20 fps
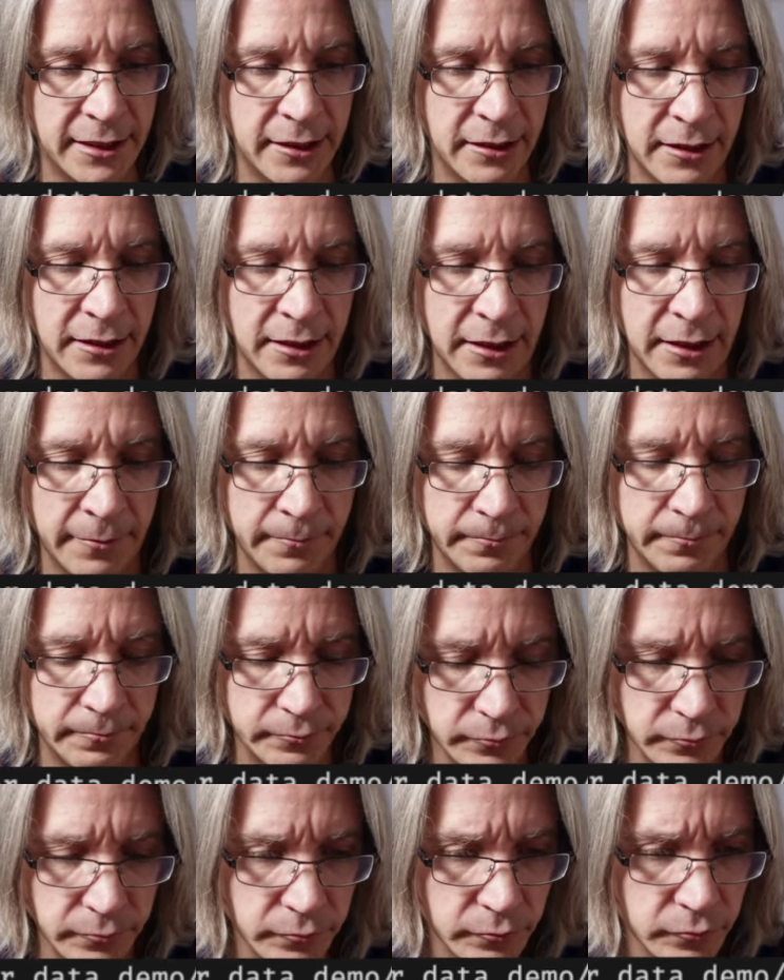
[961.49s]
it in here?
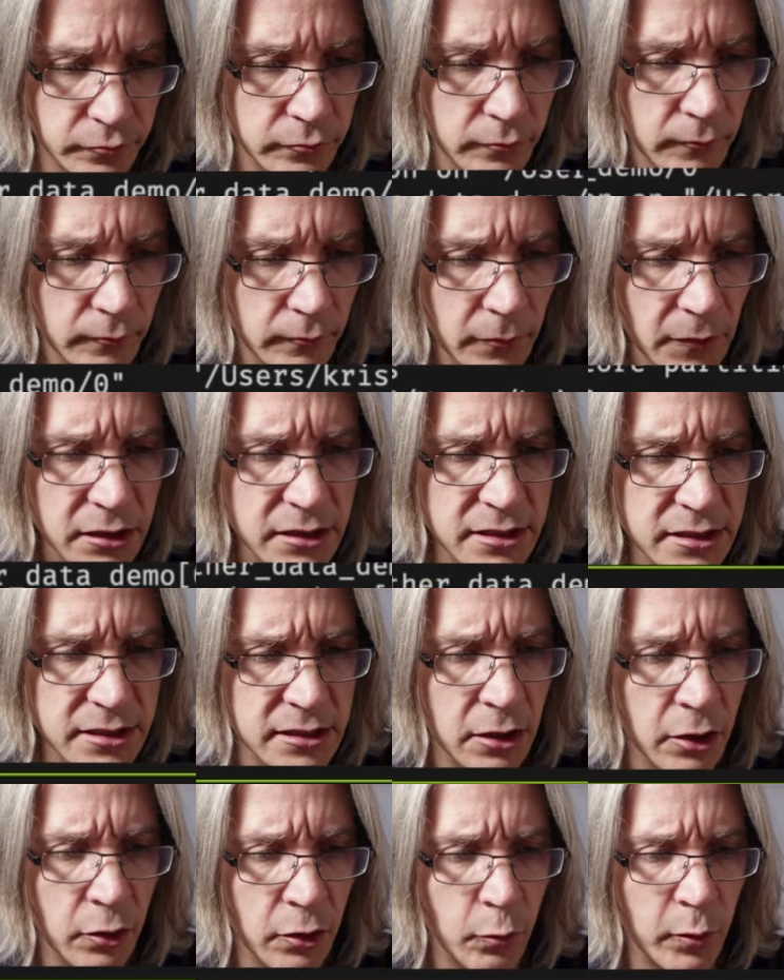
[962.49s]

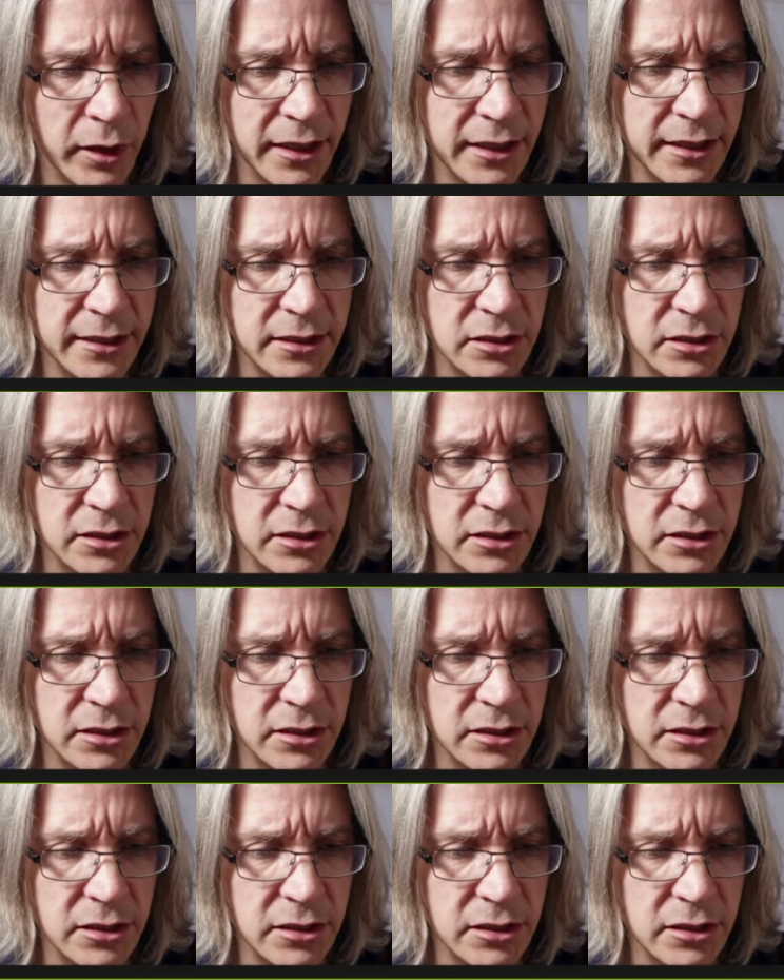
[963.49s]
So we need